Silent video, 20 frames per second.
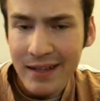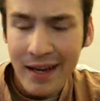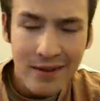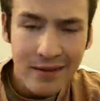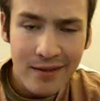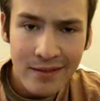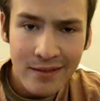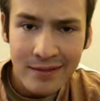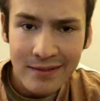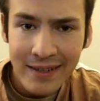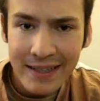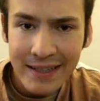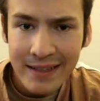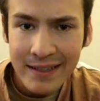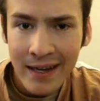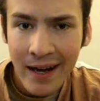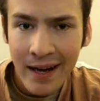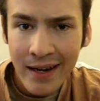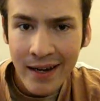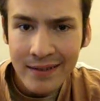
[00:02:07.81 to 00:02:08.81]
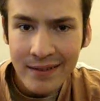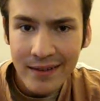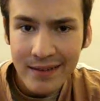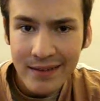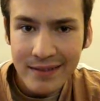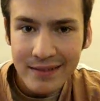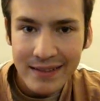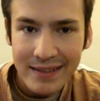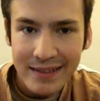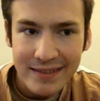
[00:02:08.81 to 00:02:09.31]
I don't know, like the
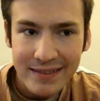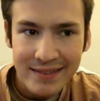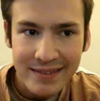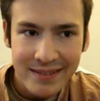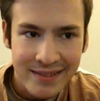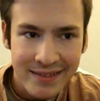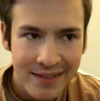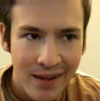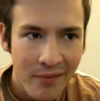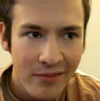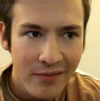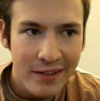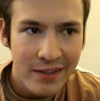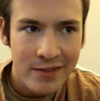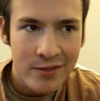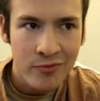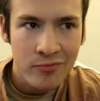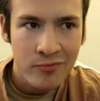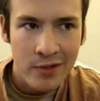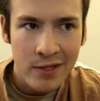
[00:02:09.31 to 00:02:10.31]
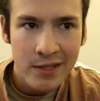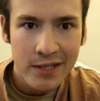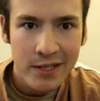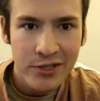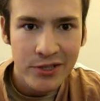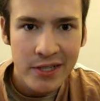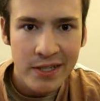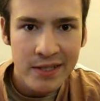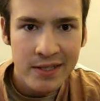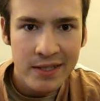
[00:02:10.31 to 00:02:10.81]
dialogue, like some of it is really
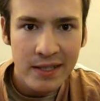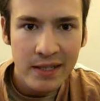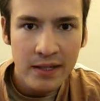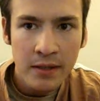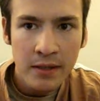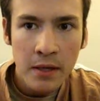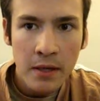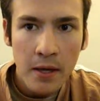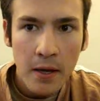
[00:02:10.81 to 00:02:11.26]
cheesy,